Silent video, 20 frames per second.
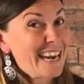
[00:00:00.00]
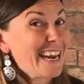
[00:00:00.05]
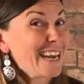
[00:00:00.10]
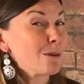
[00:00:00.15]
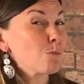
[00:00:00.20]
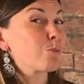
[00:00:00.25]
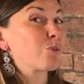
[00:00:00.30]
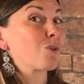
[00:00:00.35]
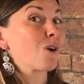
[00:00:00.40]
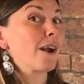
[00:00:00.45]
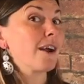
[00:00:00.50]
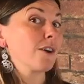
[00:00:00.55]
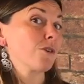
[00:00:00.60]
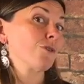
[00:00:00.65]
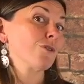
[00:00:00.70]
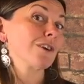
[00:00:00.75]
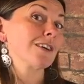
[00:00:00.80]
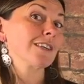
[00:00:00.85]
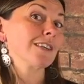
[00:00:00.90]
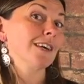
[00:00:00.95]
and
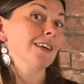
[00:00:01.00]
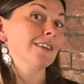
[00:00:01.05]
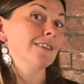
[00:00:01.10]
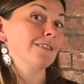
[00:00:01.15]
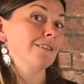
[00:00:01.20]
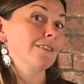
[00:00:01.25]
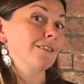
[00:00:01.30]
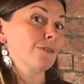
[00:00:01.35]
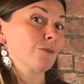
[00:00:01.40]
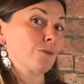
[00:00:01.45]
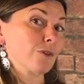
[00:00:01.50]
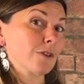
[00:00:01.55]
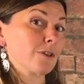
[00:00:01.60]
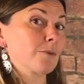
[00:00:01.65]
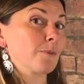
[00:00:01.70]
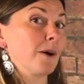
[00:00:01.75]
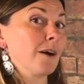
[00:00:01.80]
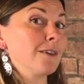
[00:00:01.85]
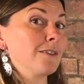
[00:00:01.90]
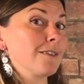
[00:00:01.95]
prioritizes
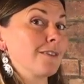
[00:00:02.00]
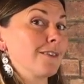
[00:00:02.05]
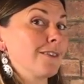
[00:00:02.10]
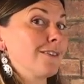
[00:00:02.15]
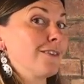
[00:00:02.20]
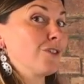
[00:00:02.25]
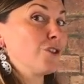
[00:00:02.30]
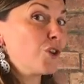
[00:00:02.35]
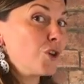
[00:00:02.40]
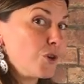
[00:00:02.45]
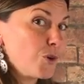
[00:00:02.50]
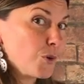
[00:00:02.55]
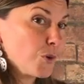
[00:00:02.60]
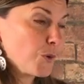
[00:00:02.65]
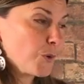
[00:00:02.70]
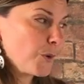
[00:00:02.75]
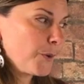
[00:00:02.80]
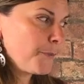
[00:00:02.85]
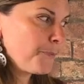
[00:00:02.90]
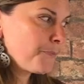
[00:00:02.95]
responses
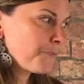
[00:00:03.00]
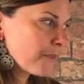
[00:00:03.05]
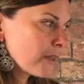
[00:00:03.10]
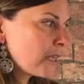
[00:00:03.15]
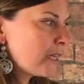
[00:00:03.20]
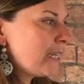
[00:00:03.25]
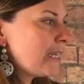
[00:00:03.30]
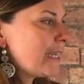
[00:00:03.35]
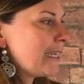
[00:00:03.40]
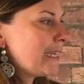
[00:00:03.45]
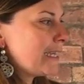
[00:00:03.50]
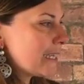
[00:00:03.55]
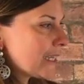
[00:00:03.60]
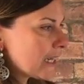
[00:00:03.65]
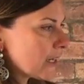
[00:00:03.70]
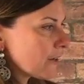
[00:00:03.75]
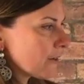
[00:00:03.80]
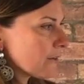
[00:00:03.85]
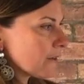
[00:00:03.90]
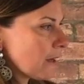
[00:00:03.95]
to
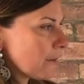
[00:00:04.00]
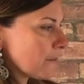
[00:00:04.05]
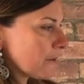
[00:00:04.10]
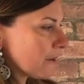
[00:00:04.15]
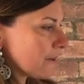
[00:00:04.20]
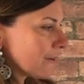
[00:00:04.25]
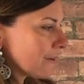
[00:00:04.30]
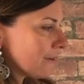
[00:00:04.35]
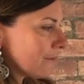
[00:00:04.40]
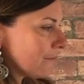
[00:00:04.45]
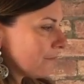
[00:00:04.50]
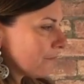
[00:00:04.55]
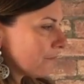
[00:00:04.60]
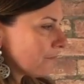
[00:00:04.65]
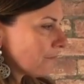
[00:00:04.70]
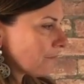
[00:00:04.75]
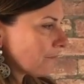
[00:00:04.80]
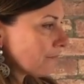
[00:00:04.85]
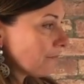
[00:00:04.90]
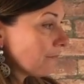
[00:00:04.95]
interoceptors.
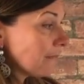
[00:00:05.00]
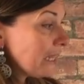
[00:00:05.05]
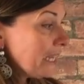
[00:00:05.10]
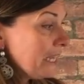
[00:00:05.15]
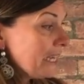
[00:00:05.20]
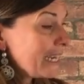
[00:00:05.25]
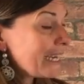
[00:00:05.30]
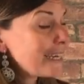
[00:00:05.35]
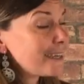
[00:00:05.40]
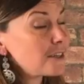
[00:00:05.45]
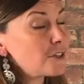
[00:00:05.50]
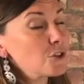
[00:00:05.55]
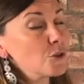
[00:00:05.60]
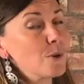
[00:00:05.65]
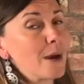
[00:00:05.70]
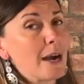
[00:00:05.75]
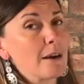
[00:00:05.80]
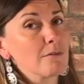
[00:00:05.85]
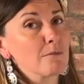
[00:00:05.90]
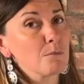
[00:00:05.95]
And
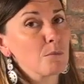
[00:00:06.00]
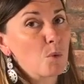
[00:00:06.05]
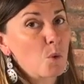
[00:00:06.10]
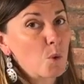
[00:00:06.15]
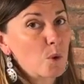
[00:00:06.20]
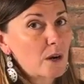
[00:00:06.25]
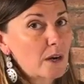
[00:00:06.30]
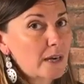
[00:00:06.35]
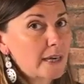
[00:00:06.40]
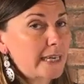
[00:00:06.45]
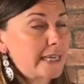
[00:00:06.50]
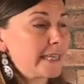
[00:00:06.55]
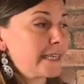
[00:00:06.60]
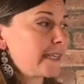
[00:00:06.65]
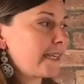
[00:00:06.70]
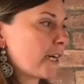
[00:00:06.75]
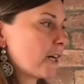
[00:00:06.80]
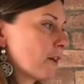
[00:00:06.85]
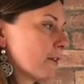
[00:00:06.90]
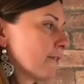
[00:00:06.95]
you have more
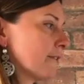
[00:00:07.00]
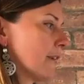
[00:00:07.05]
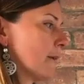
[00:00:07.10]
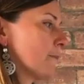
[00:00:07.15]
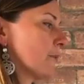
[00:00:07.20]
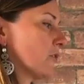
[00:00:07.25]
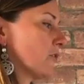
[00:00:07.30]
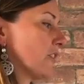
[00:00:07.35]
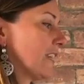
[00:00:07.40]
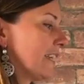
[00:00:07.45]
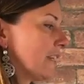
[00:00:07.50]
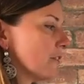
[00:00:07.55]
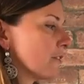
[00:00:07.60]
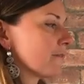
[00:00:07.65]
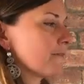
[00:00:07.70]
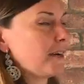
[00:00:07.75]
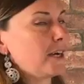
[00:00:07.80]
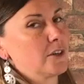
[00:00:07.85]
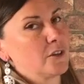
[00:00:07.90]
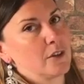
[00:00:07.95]
interoceptors in
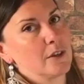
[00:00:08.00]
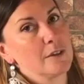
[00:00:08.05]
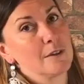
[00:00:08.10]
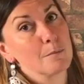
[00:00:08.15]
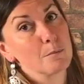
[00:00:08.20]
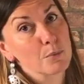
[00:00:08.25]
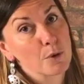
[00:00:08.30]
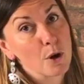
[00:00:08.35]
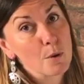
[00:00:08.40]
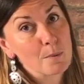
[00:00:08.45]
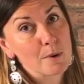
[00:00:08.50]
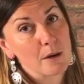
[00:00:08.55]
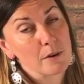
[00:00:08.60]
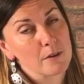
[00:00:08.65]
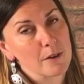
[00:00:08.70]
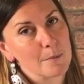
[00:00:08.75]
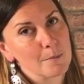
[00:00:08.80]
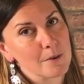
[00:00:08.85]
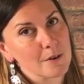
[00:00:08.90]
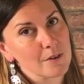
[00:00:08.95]
your fascia than
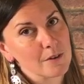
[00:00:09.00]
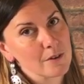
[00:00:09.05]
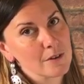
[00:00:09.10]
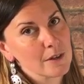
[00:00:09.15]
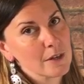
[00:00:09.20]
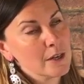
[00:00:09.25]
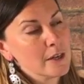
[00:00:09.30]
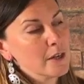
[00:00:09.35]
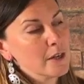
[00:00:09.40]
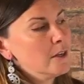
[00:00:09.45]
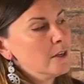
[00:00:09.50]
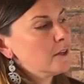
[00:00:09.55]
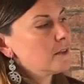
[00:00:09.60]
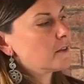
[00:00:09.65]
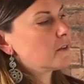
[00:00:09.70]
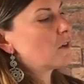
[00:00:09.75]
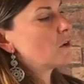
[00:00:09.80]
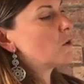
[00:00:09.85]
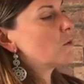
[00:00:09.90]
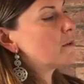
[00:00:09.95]
proprioceptors.
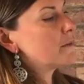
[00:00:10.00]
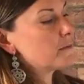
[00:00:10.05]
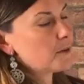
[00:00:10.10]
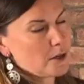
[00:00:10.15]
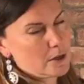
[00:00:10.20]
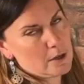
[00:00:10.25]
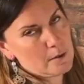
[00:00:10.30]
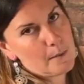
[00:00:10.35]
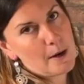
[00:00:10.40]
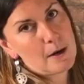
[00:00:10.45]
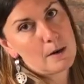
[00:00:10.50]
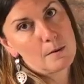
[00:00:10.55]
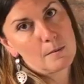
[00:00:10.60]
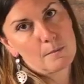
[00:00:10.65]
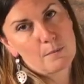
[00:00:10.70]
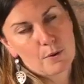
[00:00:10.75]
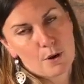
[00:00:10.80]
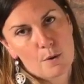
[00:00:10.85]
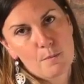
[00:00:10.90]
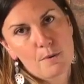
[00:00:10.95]
So we've talked
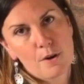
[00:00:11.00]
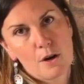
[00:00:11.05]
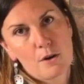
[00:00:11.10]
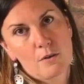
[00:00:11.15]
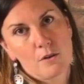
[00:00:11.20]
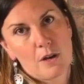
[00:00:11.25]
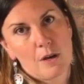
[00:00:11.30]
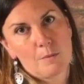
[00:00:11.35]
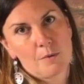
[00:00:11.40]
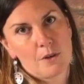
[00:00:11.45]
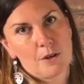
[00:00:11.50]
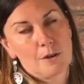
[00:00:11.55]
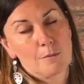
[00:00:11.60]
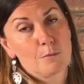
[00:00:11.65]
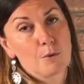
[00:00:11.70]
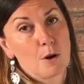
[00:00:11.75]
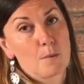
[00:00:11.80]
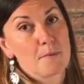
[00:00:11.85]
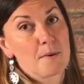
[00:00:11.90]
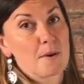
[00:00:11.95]
about proprioception
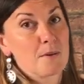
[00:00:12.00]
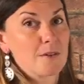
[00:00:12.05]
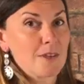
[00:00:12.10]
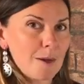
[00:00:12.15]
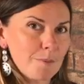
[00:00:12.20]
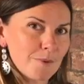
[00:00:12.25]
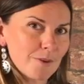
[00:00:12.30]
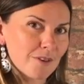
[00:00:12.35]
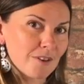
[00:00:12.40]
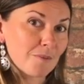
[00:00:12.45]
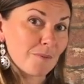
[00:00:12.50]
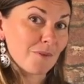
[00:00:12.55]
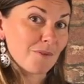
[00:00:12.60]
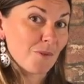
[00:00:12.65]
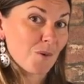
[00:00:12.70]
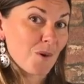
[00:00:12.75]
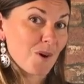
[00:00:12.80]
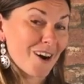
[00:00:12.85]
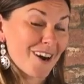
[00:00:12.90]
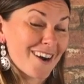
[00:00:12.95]
and proprioceptors
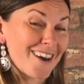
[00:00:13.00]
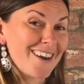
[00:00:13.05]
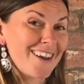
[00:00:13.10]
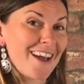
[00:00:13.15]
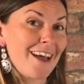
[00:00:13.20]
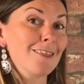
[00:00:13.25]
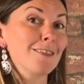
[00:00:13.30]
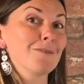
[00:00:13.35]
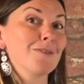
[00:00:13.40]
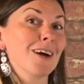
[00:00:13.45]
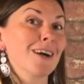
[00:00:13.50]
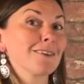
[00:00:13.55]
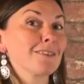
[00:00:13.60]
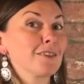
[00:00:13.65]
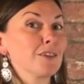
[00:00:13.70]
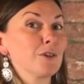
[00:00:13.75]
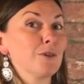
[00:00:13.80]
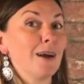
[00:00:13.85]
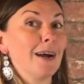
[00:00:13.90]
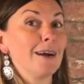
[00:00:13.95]
before, and the fact
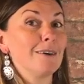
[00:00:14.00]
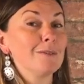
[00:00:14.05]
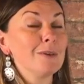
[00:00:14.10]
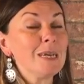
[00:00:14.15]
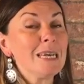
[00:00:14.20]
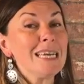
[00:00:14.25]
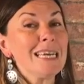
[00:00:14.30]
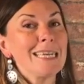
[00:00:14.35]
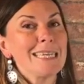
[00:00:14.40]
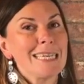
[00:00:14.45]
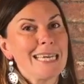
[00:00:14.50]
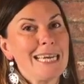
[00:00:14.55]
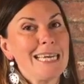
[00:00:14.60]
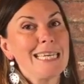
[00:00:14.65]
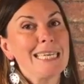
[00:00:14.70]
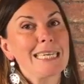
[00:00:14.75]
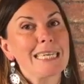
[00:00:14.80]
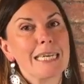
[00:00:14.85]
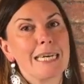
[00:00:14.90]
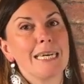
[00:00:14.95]
that you have
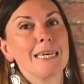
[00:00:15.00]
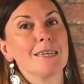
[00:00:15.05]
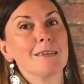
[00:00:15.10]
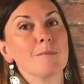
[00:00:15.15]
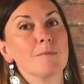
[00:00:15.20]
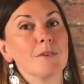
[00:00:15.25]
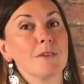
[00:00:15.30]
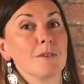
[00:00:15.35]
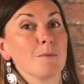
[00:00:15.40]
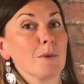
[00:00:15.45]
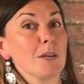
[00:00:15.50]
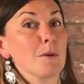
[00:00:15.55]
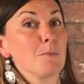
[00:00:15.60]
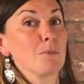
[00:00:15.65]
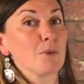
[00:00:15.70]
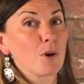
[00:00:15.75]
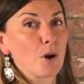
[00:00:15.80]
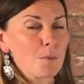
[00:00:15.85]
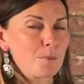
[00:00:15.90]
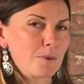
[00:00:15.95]
ten times as many
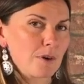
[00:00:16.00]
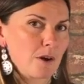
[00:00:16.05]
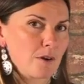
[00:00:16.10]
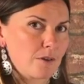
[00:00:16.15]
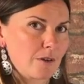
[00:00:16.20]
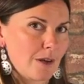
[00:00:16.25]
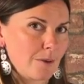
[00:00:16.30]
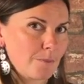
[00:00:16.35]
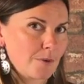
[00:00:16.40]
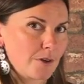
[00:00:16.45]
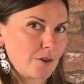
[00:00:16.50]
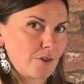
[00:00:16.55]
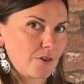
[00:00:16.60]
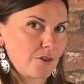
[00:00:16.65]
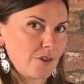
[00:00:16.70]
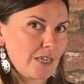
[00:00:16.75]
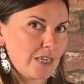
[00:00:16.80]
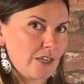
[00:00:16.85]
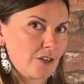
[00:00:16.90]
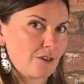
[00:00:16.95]

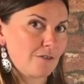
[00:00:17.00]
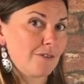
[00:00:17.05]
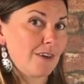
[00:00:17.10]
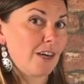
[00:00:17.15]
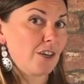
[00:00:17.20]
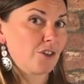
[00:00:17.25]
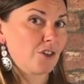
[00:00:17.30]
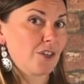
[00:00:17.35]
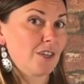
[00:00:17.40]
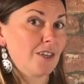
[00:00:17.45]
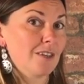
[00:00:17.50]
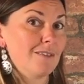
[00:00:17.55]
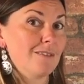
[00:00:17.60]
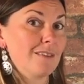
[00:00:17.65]
proprioceptors in your fascia